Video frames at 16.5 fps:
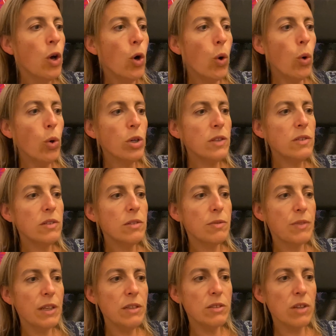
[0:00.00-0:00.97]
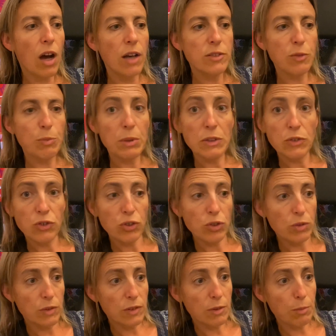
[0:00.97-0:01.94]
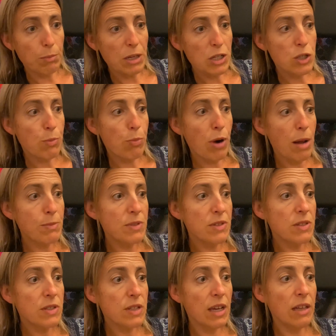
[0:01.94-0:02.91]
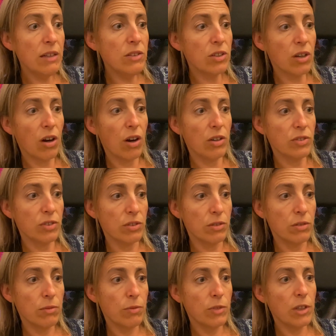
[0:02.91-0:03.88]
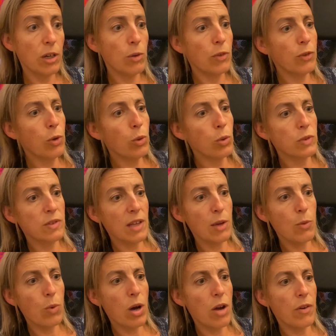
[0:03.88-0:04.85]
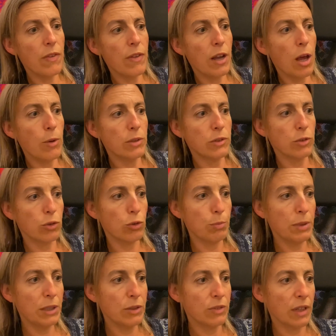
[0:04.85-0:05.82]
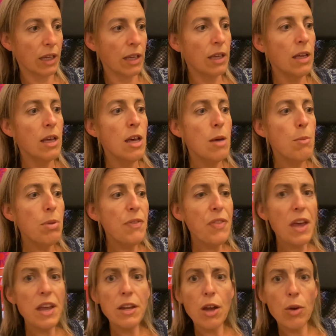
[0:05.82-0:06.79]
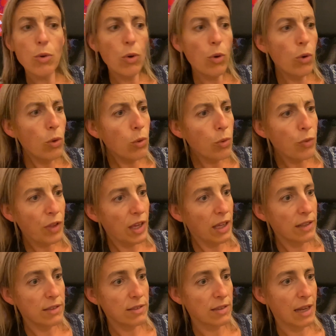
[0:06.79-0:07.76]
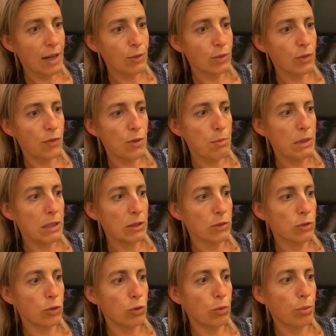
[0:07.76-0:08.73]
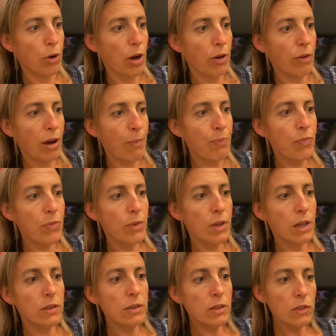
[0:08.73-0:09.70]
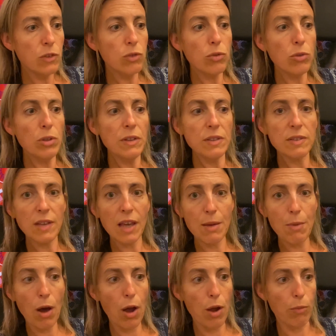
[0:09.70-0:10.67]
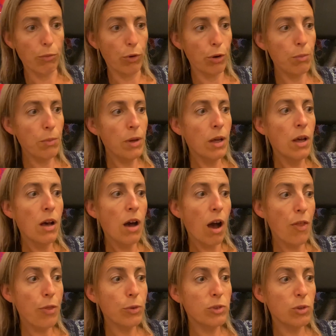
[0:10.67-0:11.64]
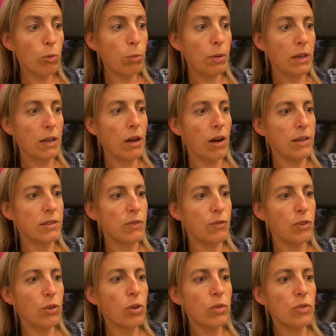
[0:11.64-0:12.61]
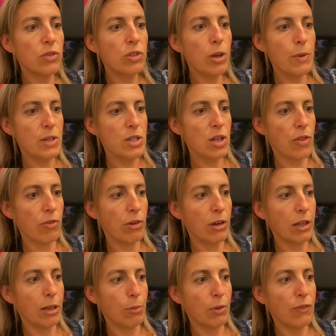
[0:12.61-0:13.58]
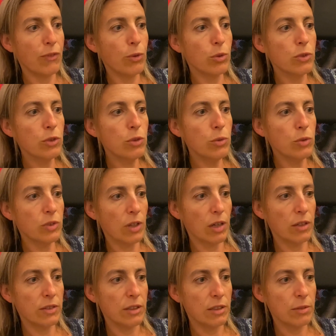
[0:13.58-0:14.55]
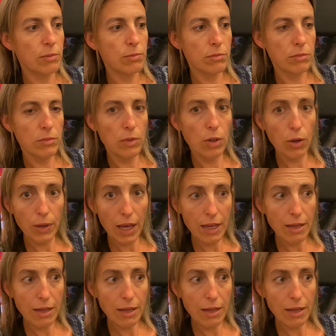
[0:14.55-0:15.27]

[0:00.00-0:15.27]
August, these guys have been students at Beecher Prep since kindergarten, though of course they were in the lower school building, but they know all the ins and outs of the middle school programme. And since you're all in the same homeroom, I thought it would be nice if you got to know each other a little before school started. Okay?